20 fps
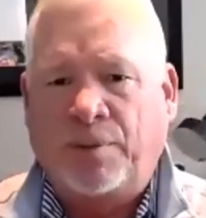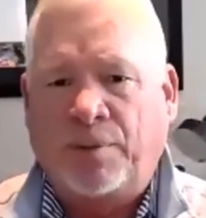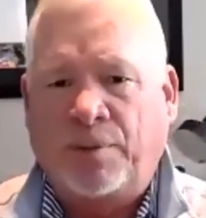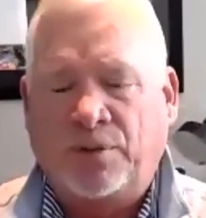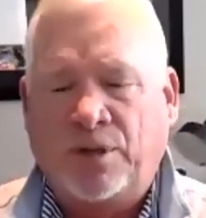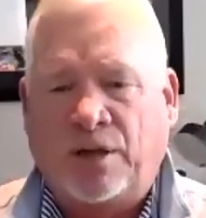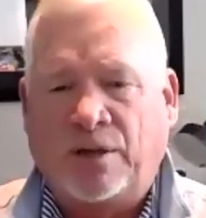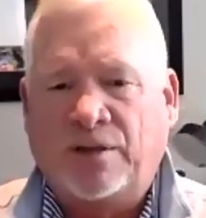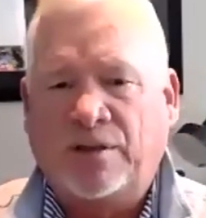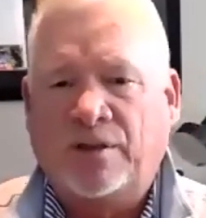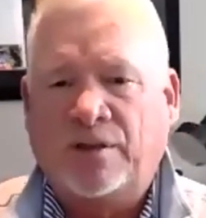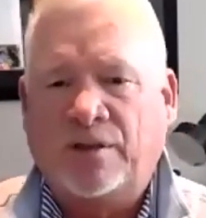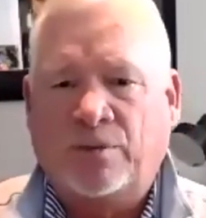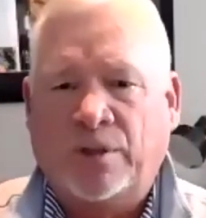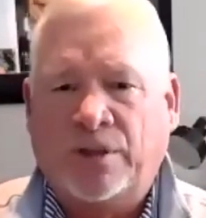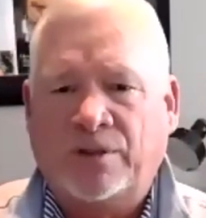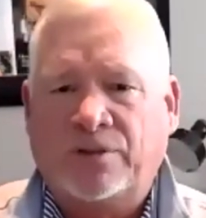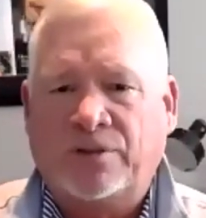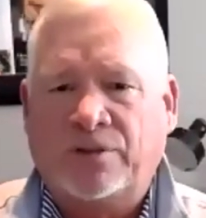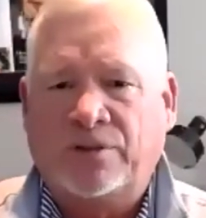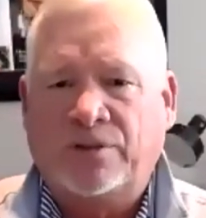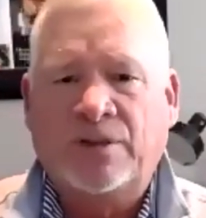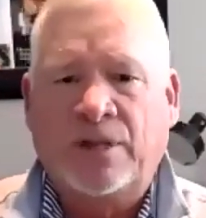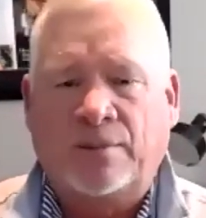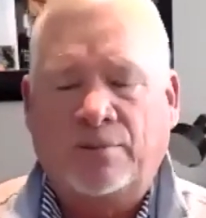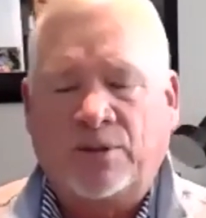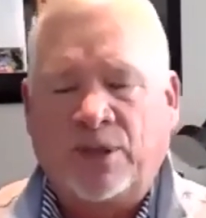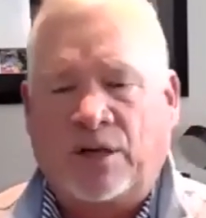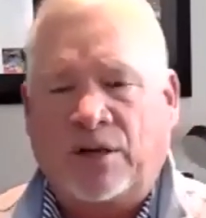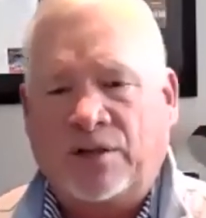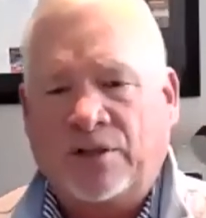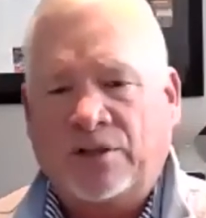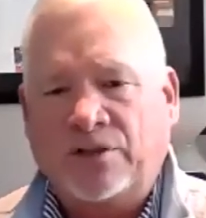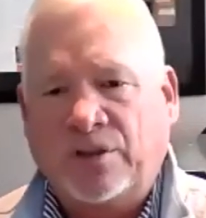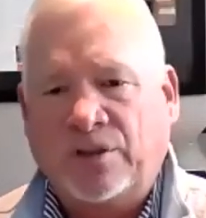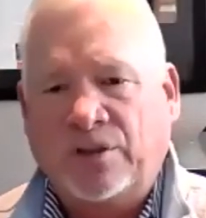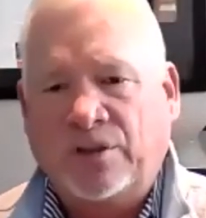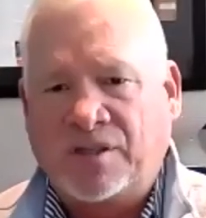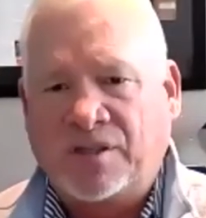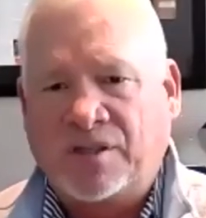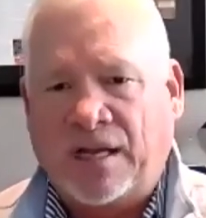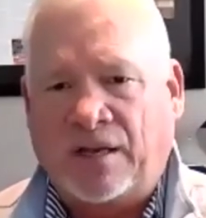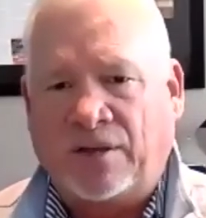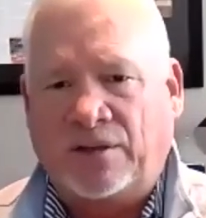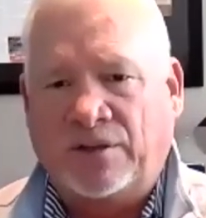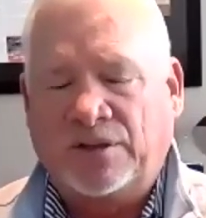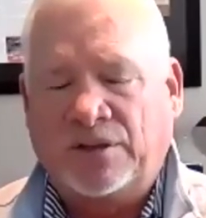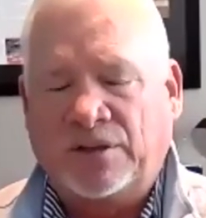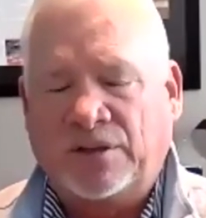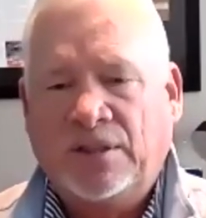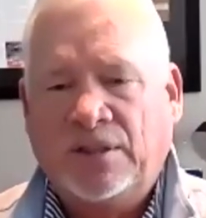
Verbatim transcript: I'm talking to realtors and I'm talking to the sellers.